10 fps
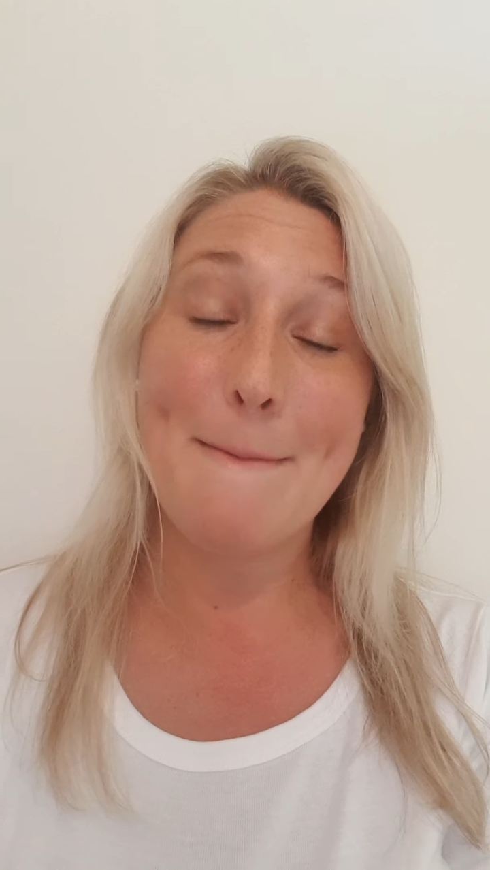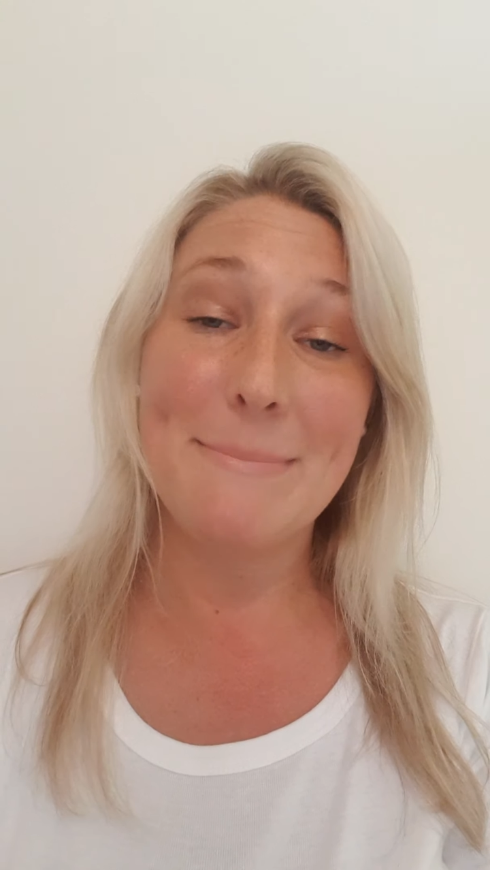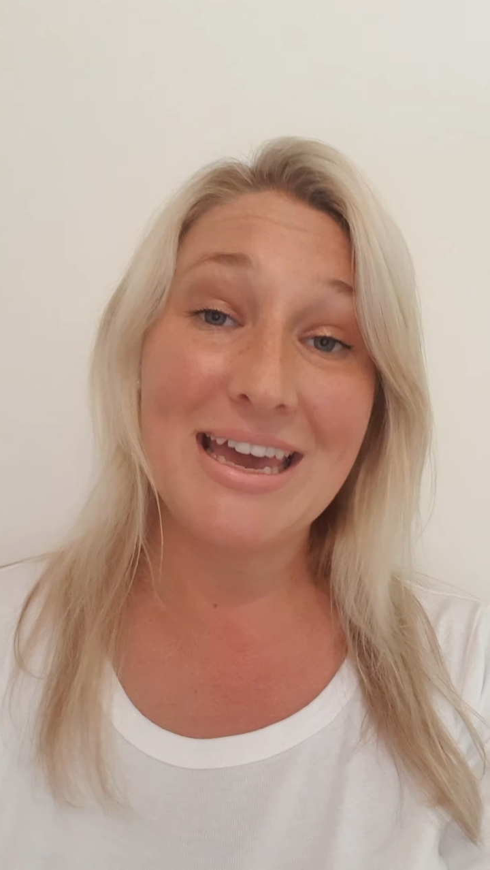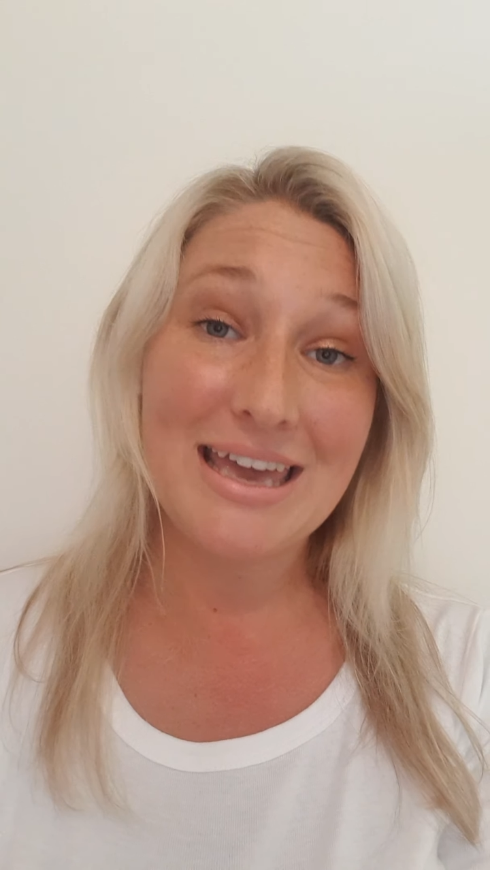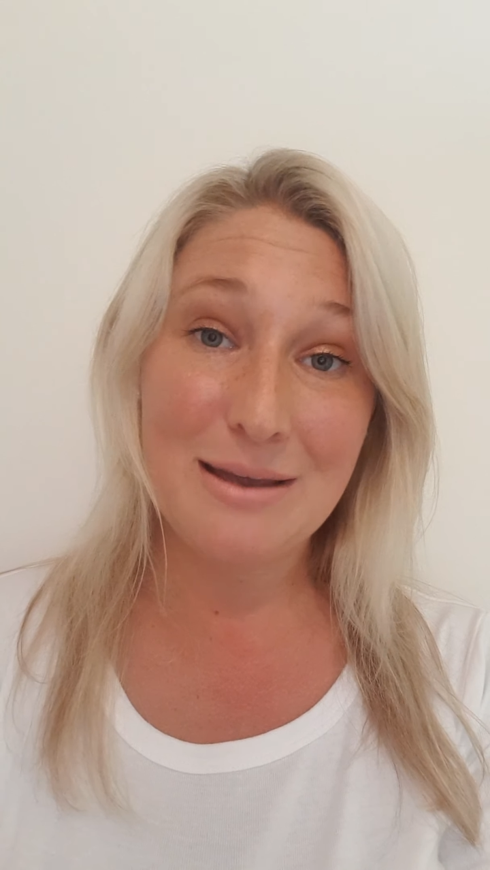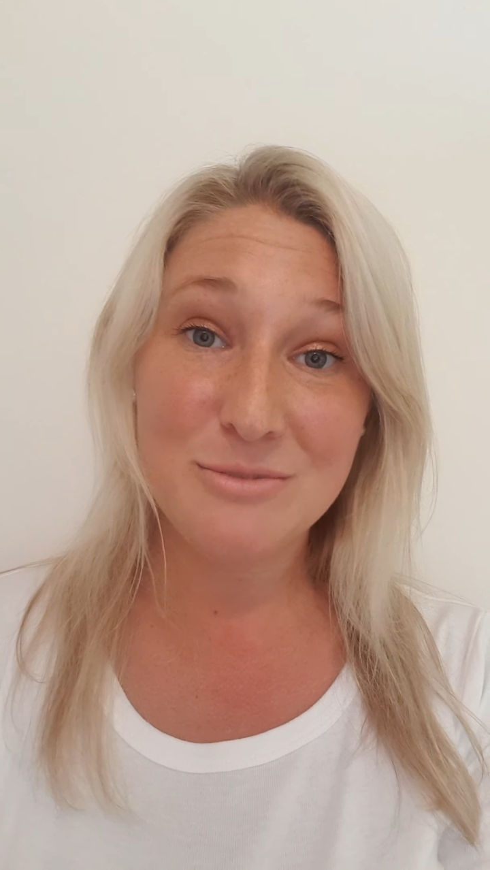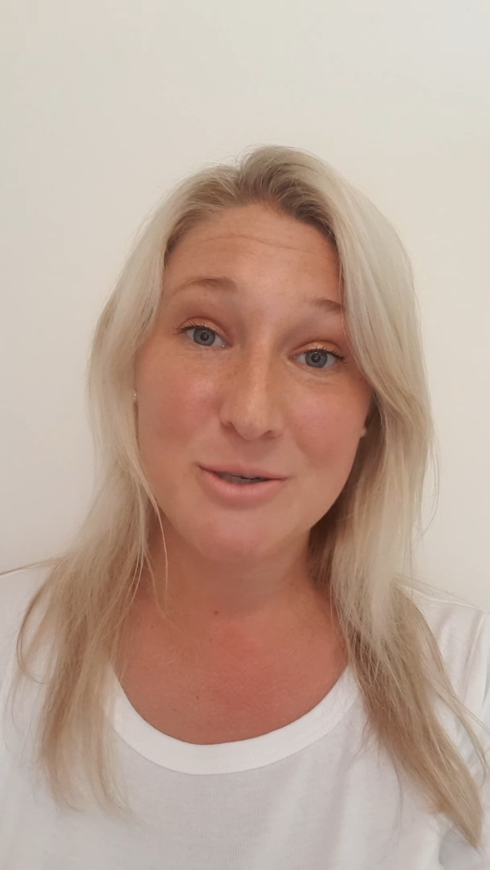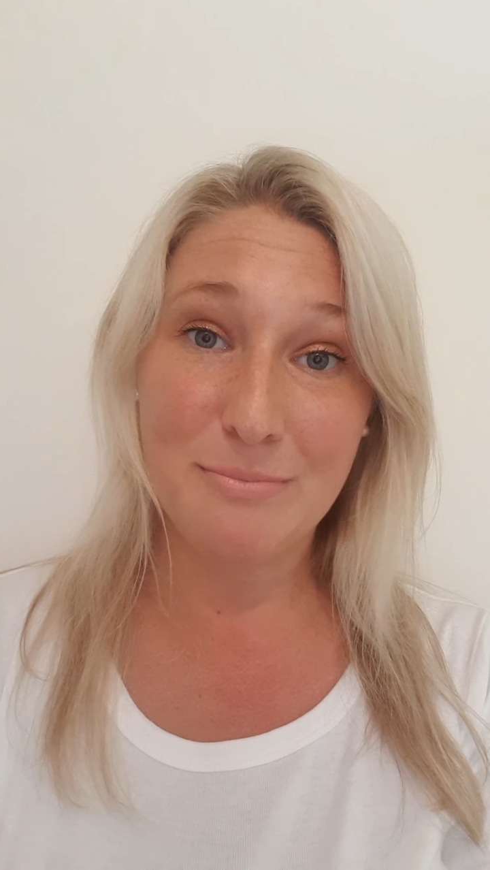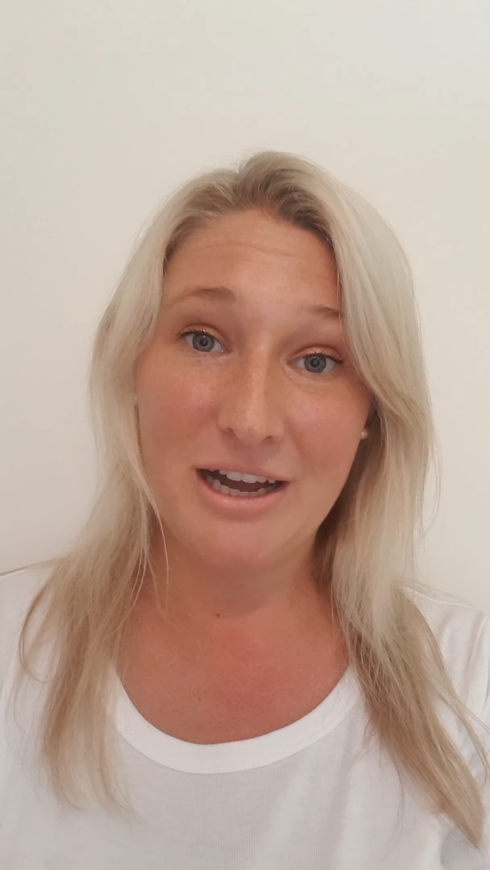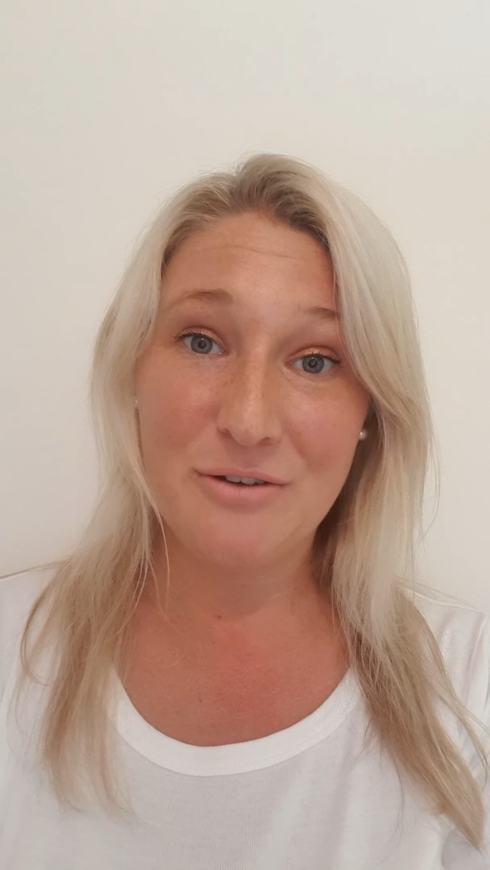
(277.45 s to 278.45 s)
Mayhem to
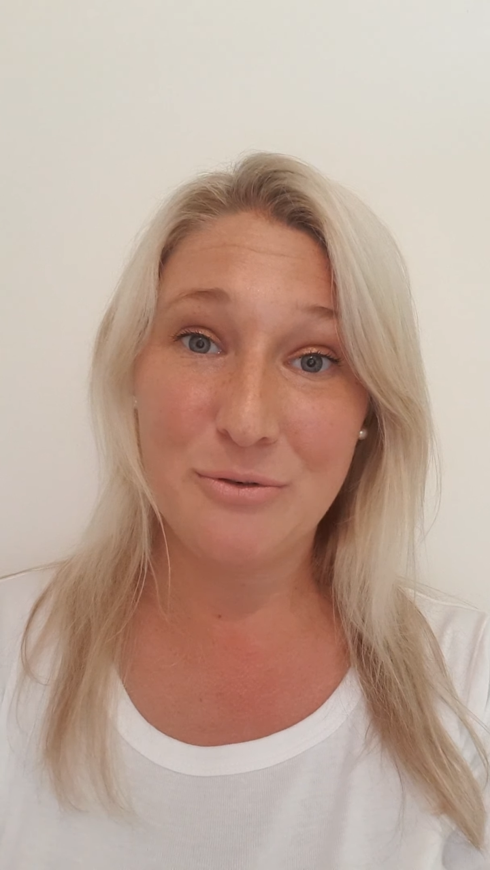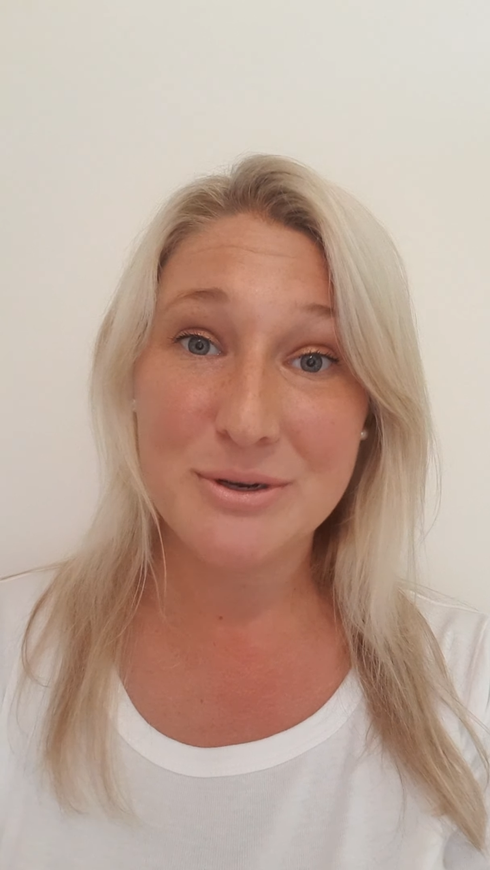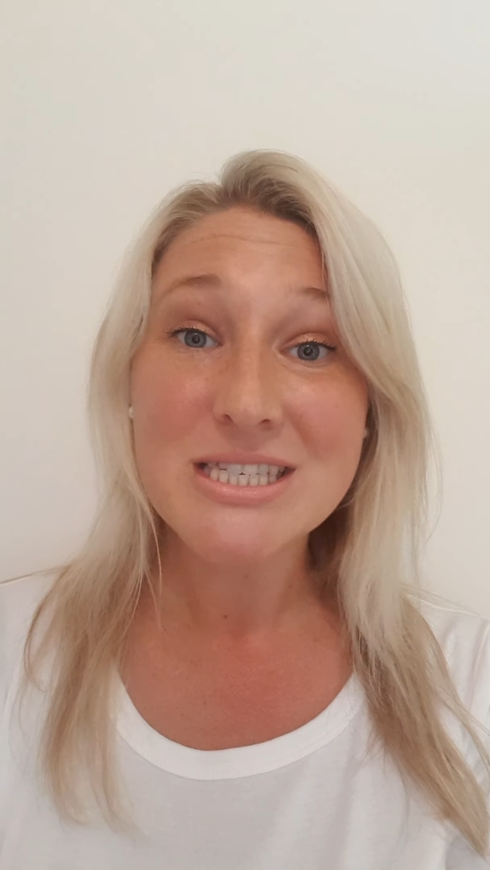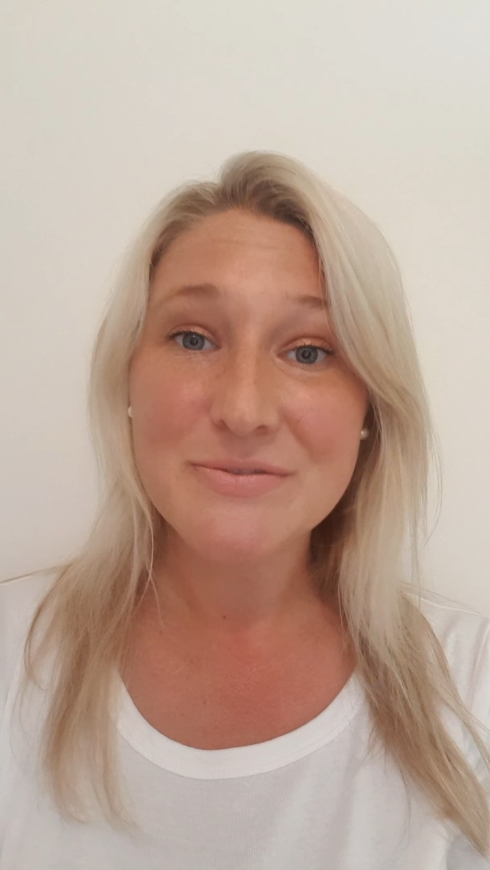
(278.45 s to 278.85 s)
Mindfulness